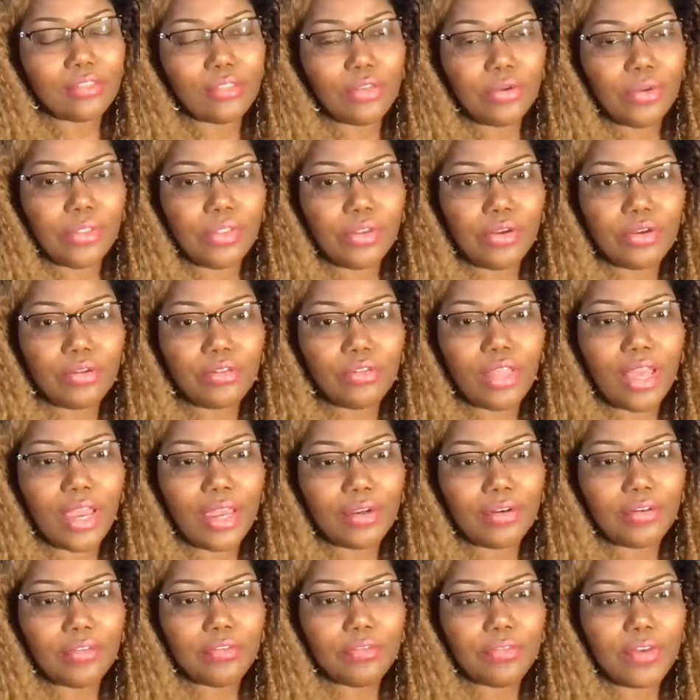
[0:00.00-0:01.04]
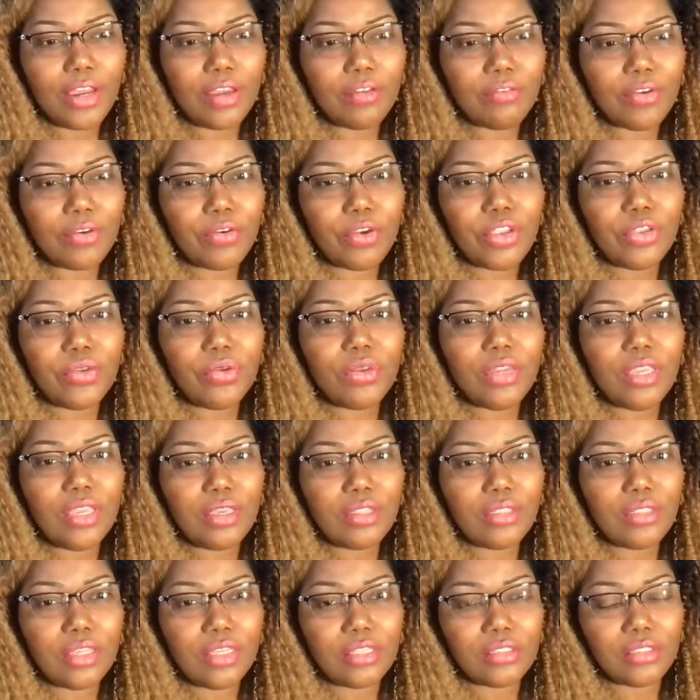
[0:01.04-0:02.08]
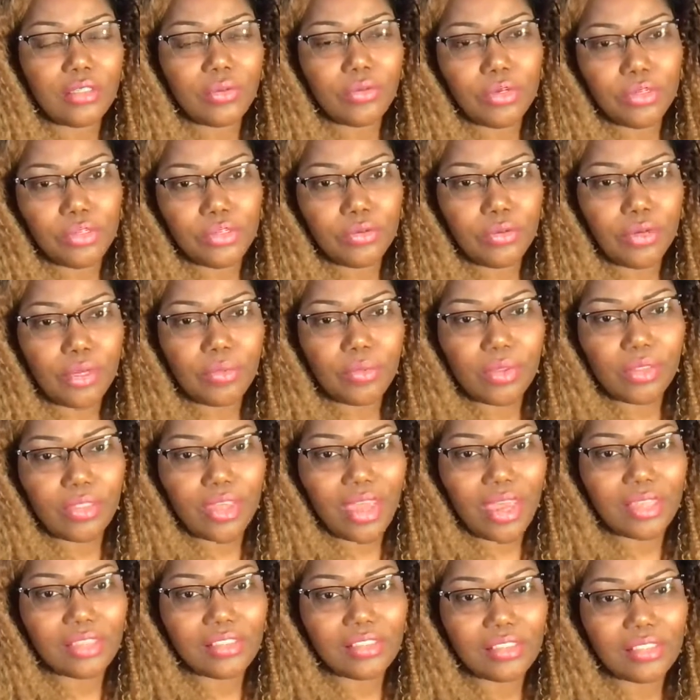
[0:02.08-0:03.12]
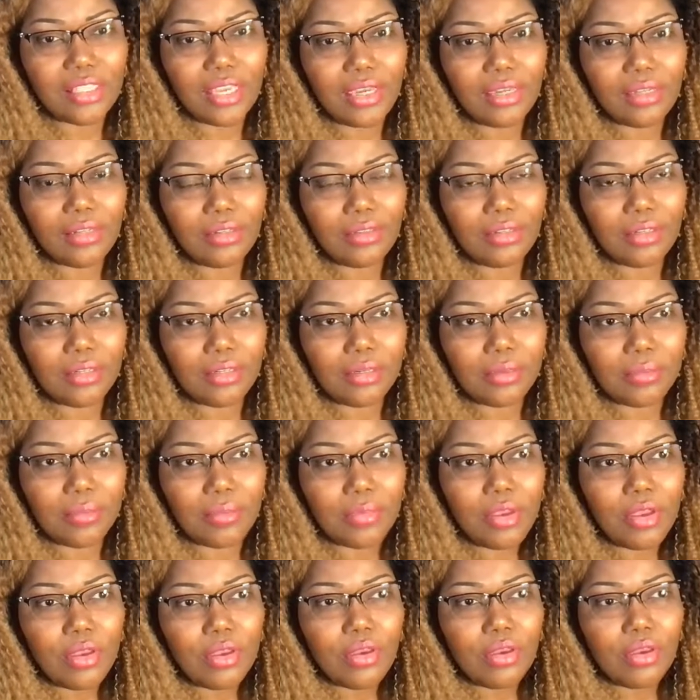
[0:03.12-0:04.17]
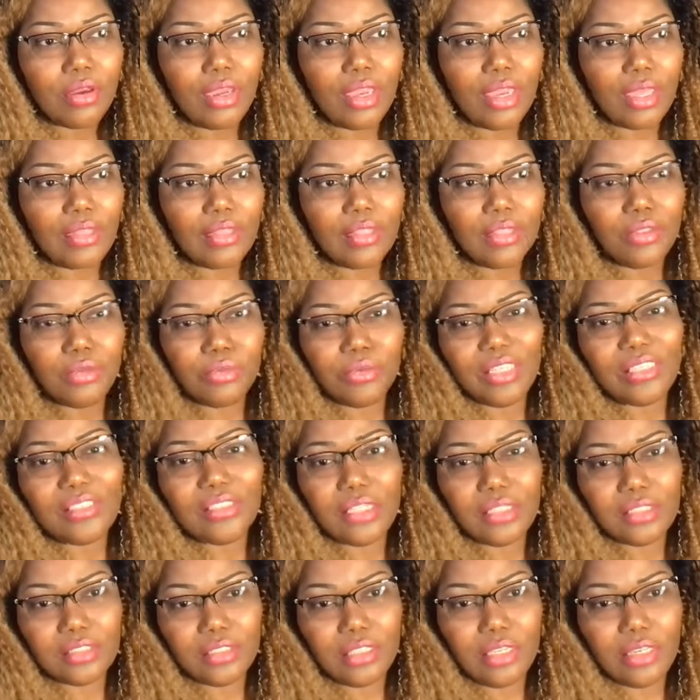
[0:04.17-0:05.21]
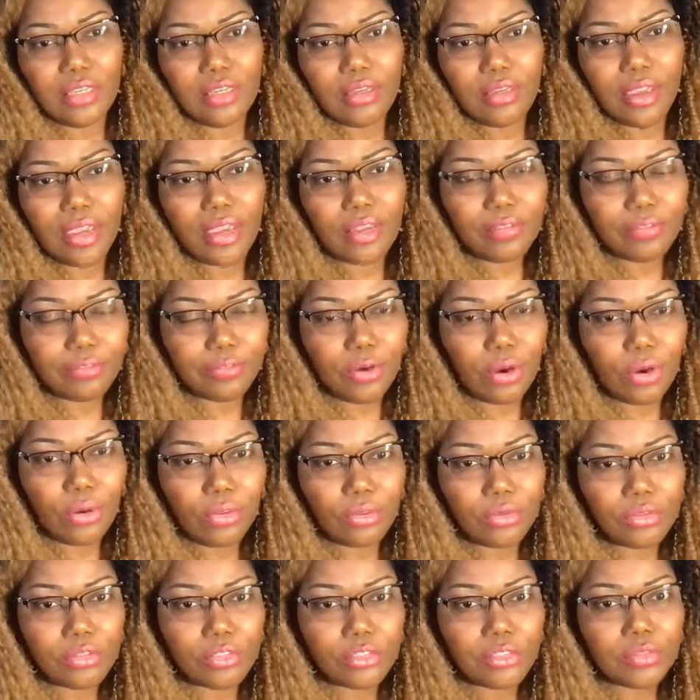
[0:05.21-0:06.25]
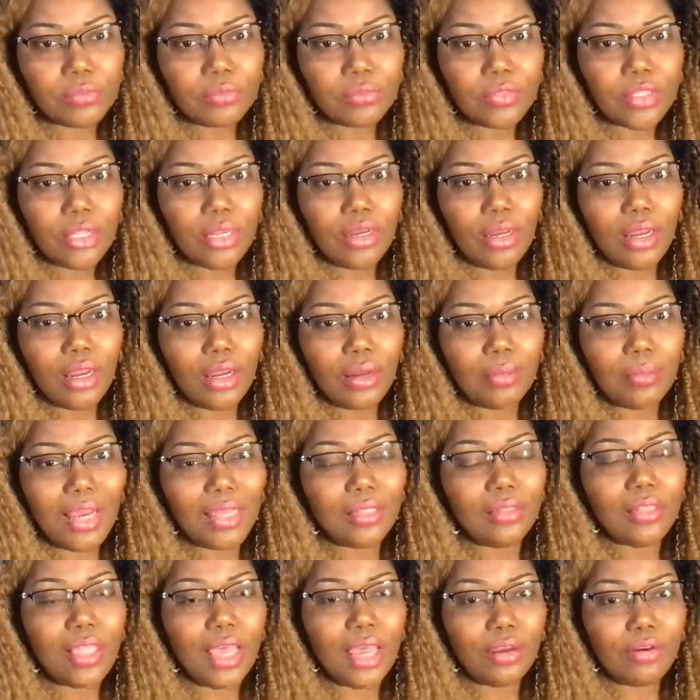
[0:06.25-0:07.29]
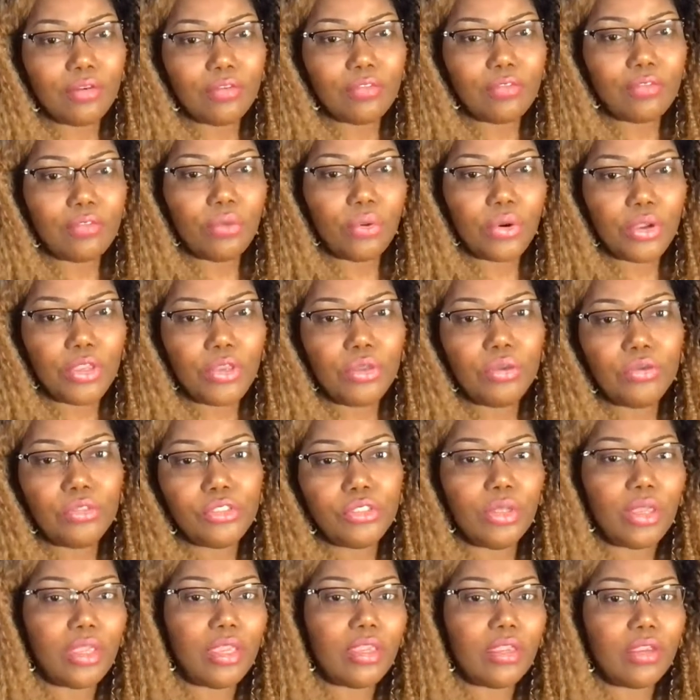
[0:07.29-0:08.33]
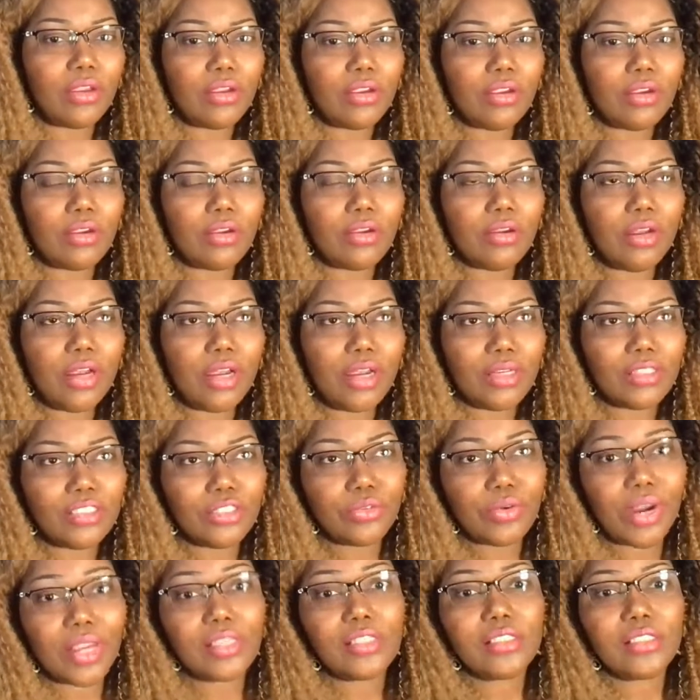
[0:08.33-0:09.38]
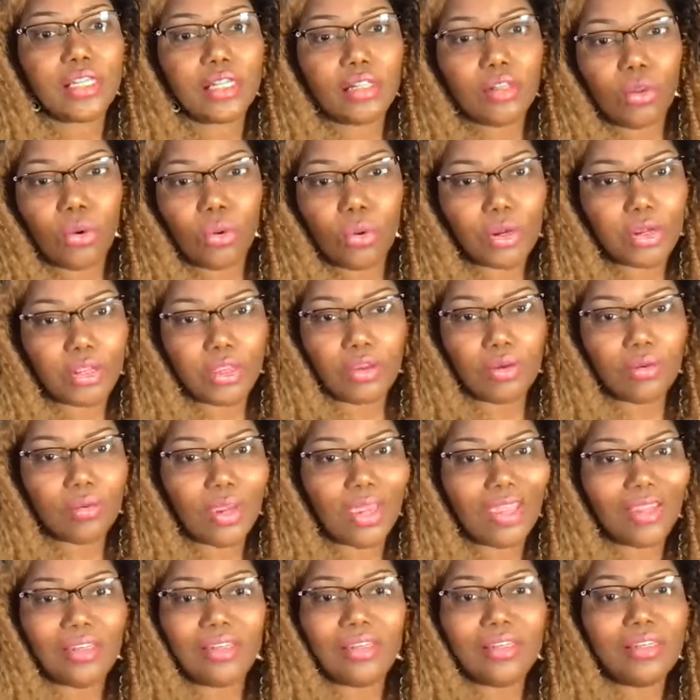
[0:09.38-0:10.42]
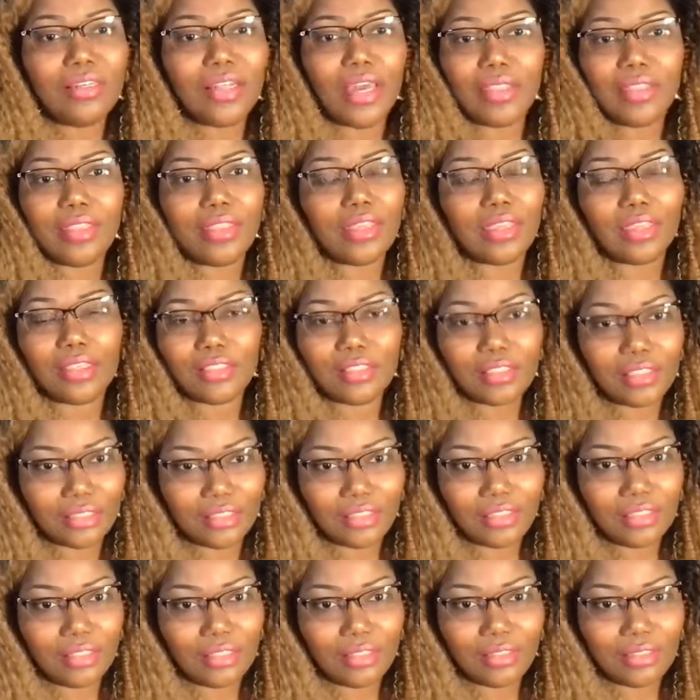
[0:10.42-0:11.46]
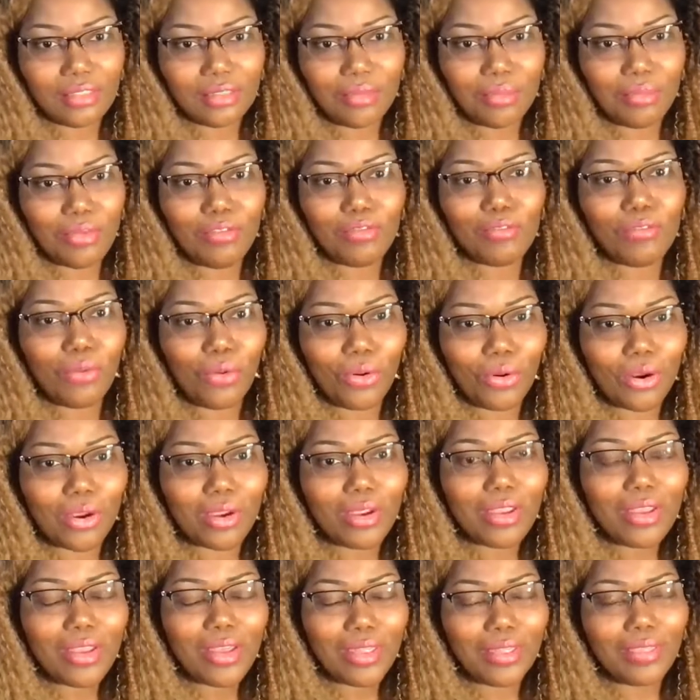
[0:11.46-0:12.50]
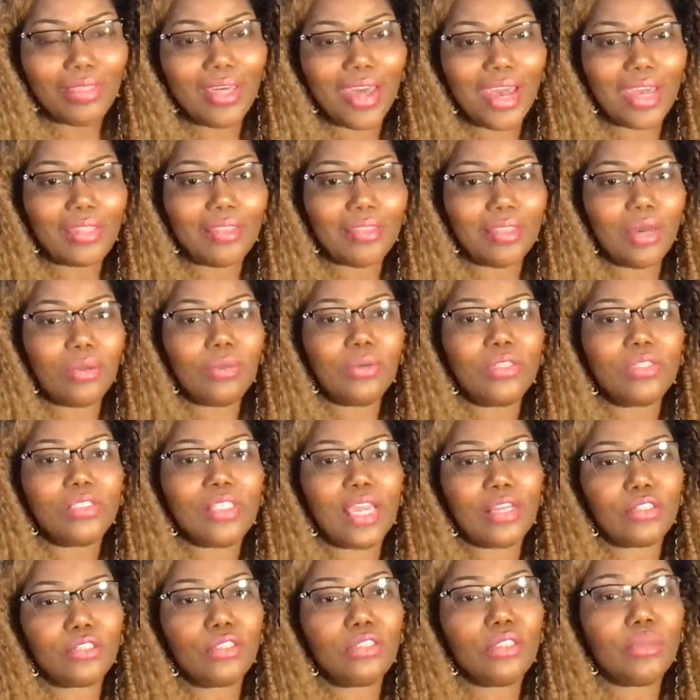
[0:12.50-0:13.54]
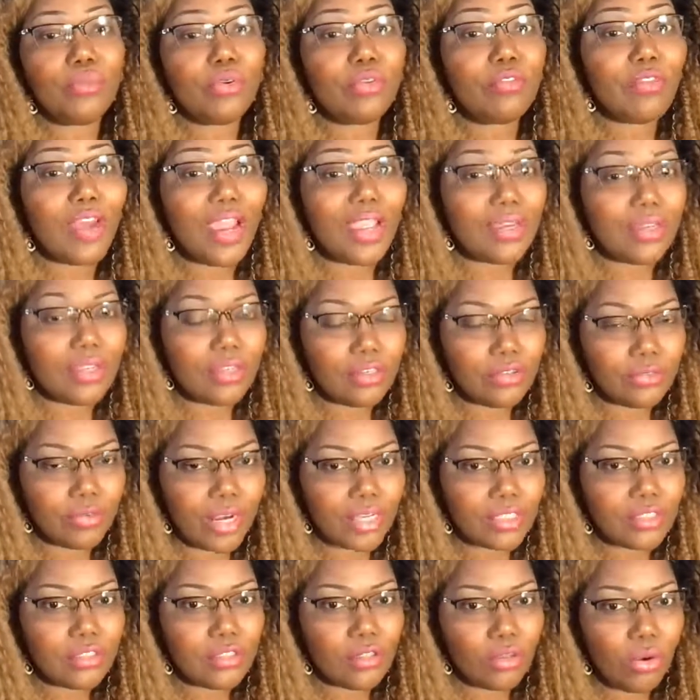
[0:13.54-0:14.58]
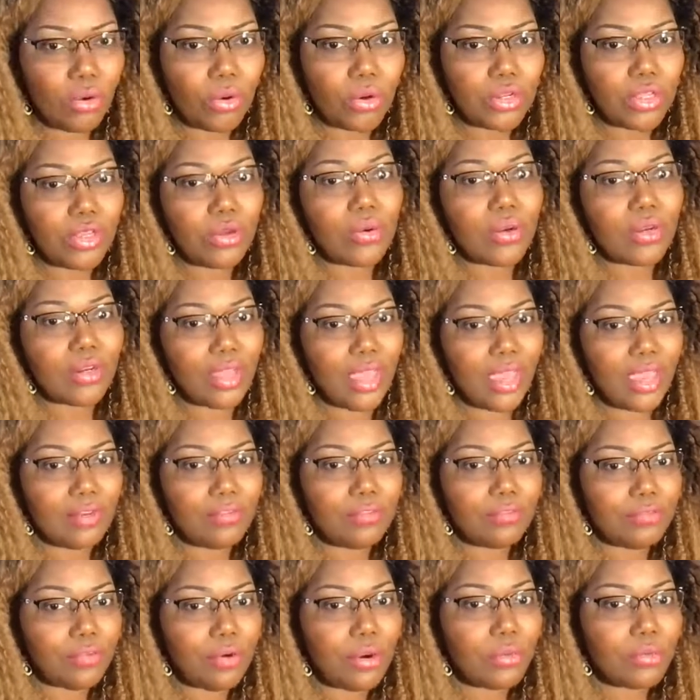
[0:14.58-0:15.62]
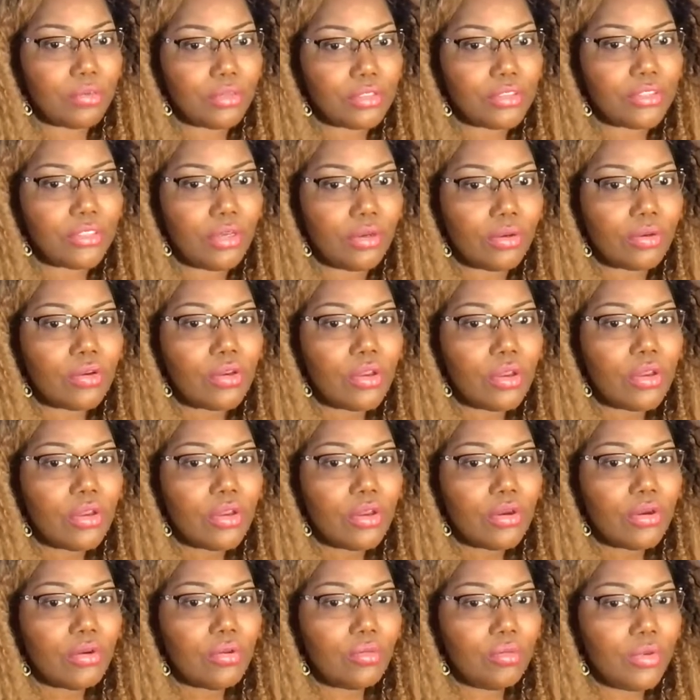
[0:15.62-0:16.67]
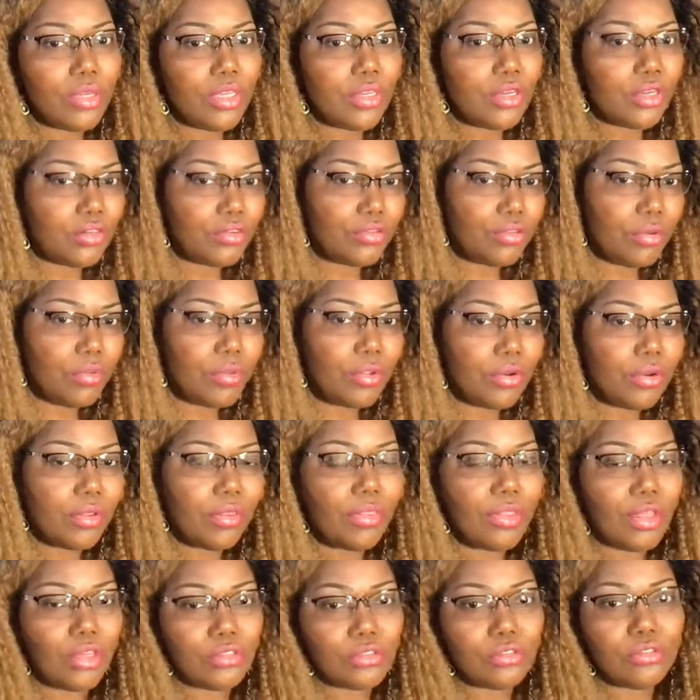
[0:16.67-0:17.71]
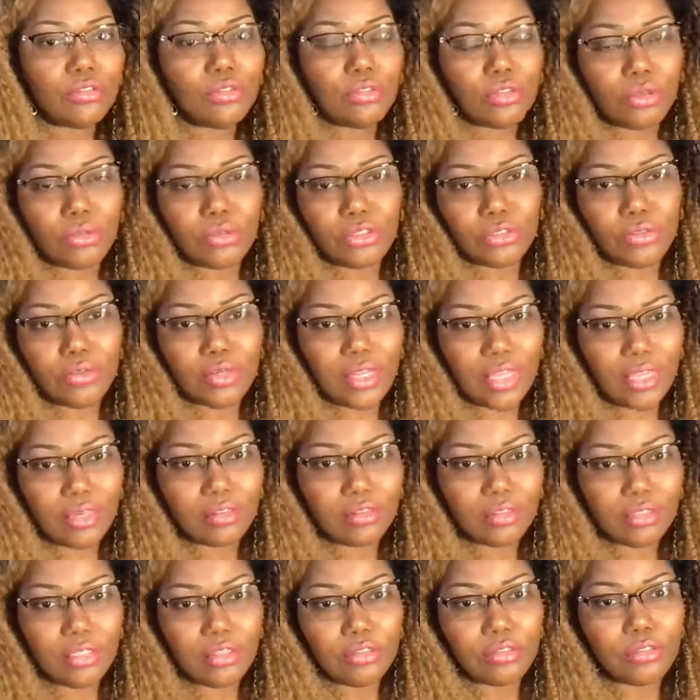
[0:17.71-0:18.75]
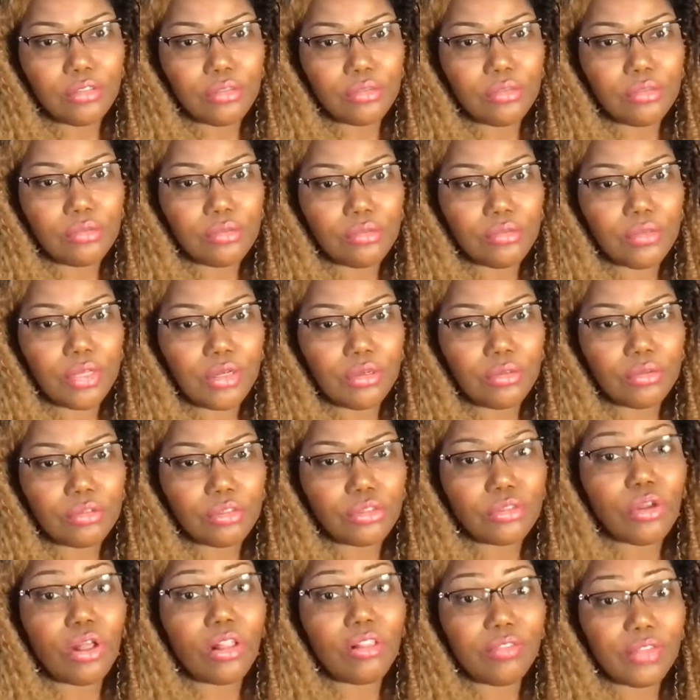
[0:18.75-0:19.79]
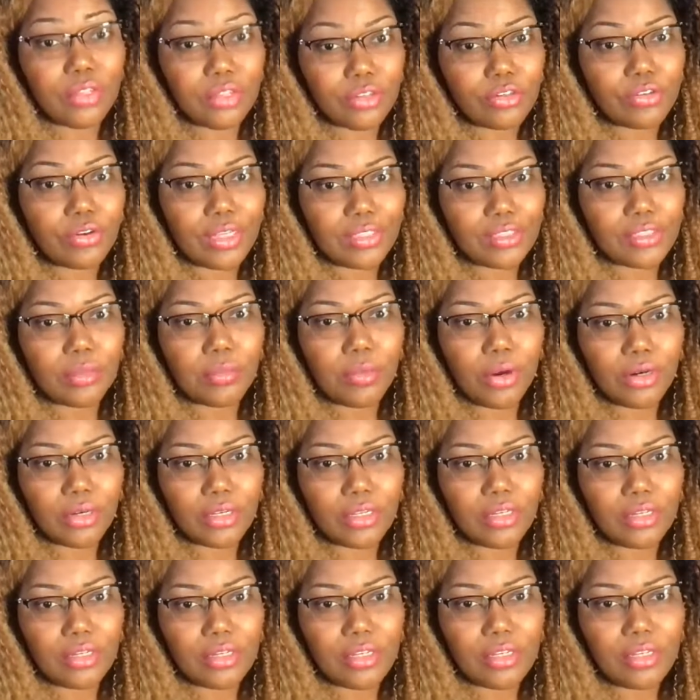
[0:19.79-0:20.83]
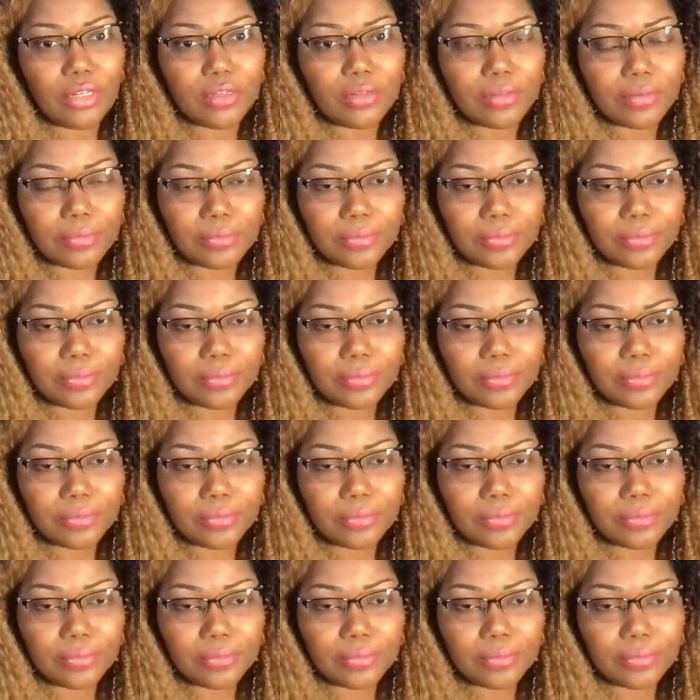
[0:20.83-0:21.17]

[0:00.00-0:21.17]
So there are a lot of very unique things that we're doing with the headset. And the 360 headphones allow for you to hear directional audio, and nothing existed before that was actually providing directional audio in a headphone. So we contributed those uniquely to solve and address the market need.